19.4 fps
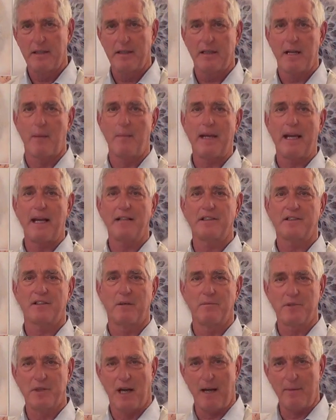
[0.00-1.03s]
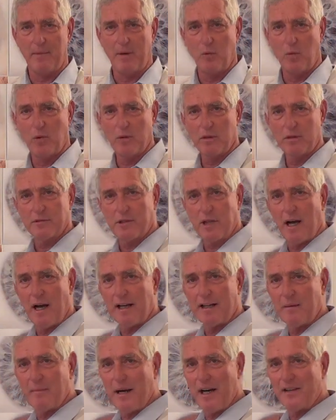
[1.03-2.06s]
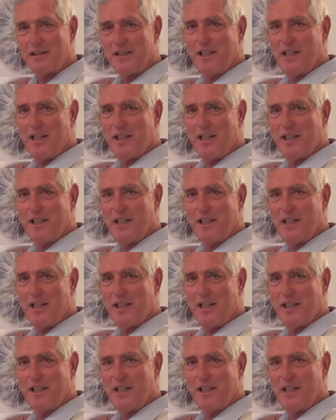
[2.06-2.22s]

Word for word: Come again sometime and we'll talk about